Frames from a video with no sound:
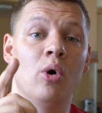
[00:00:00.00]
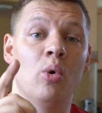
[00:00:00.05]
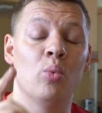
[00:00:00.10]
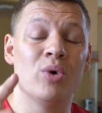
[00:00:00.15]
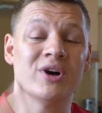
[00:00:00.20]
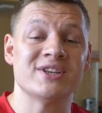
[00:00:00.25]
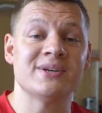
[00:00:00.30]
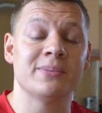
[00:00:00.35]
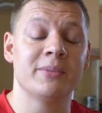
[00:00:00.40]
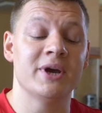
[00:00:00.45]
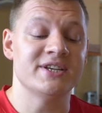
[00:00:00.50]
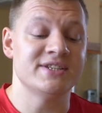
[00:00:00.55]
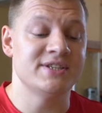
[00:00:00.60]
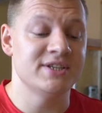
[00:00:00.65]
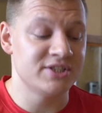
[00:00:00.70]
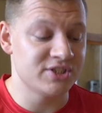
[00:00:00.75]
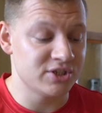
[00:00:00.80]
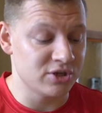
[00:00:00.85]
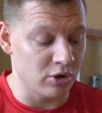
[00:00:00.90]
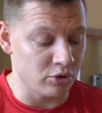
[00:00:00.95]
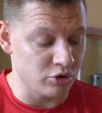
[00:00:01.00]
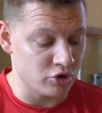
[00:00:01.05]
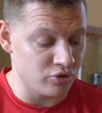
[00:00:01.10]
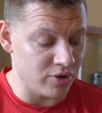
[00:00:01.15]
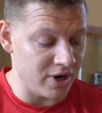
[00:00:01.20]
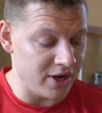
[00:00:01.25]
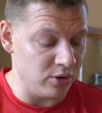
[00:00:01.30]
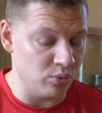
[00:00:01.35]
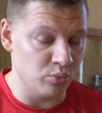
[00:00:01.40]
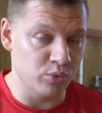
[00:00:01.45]
What's up guys, this is Coach
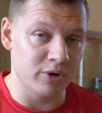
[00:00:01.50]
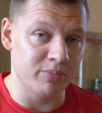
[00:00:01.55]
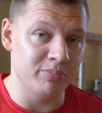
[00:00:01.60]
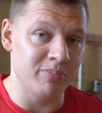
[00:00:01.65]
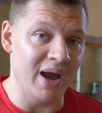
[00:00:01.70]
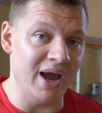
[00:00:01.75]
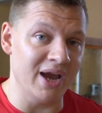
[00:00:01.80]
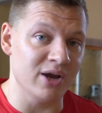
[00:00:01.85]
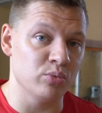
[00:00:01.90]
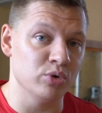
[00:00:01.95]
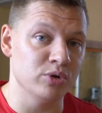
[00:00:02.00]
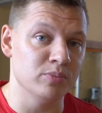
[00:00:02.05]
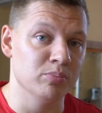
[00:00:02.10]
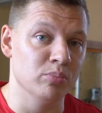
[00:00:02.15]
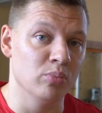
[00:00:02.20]
Ray. We're back with